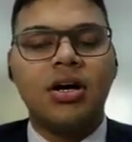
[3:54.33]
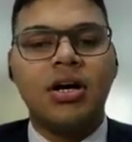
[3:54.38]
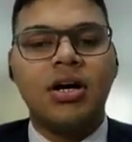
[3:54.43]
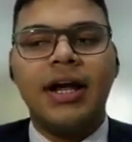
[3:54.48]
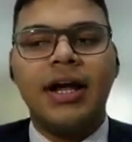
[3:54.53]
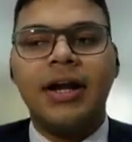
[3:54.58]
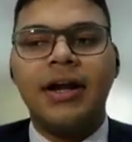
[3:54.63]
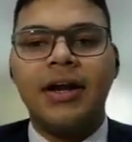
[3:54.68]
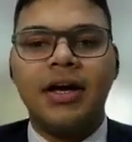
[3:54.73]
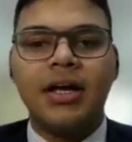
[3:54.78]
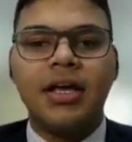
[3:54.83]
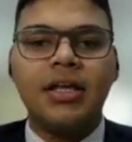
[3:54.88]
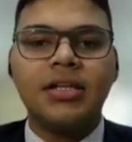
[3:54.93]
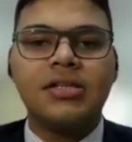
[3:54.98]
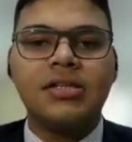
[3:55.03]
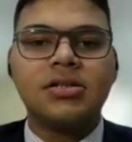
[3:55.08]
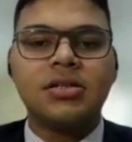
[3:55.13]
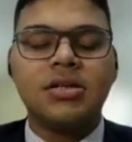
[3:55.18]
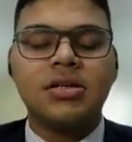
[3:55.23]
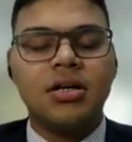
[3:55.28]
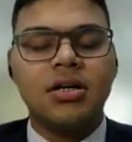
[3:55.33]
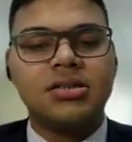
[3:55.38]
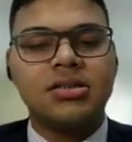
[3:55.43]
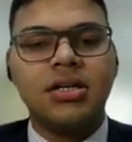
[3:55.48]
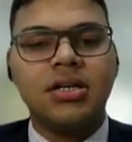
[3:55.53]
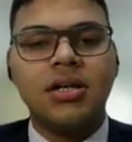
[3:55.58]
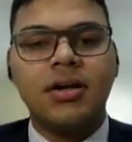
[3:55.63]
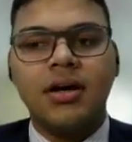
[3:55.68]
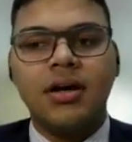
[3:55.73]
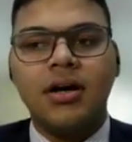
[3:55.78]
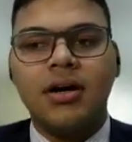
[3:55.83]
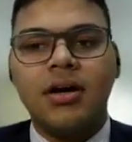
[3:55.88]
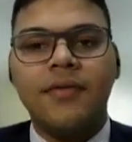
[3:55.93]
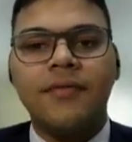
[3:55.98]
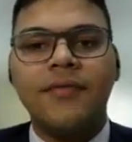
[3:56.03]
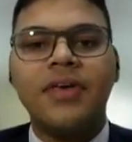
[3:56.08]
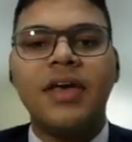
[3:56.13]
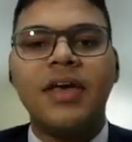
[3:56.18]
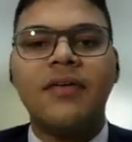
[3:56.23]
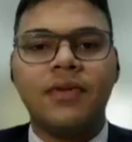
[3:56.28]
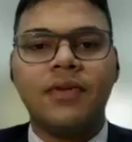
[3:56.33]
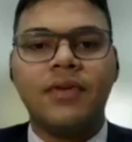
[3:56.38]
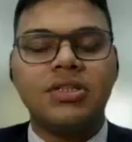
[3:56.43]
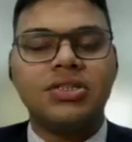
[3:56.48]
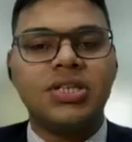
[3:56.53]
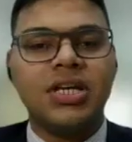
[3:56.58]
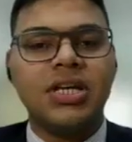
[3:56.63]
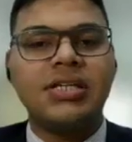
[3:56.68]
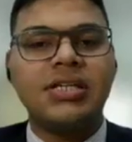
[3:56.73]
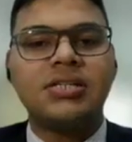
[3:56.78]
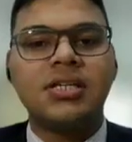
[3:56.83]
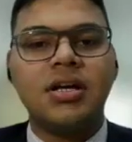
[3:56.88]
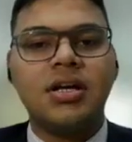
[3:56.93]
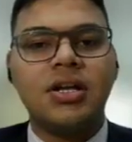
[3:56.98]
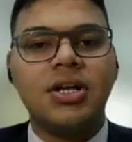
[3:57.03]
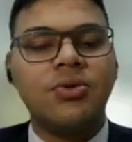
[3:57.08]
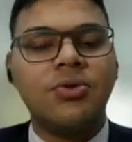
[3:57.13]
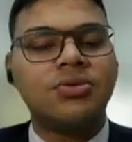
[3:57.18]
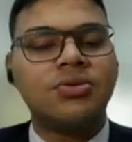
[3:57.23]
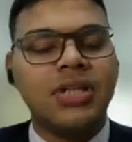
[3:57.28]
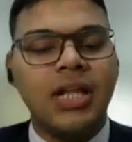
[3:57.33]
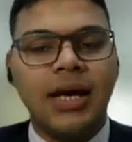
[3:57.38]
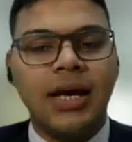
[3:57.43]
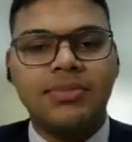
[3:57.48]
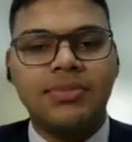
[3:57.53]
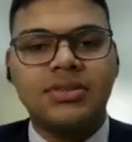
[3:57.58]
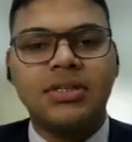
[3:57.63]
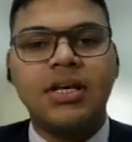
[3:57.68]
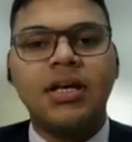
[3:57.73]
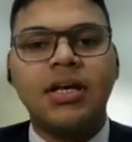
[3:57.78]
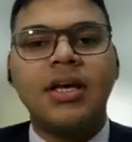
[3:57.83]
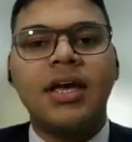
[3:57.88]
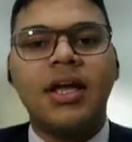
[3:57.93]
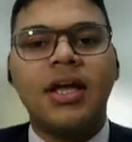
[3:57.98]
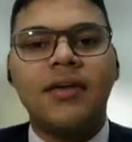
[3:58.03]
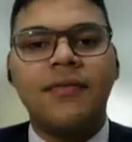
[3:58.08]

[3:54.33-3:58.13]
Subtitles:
And again, sir, we have changed the new slabs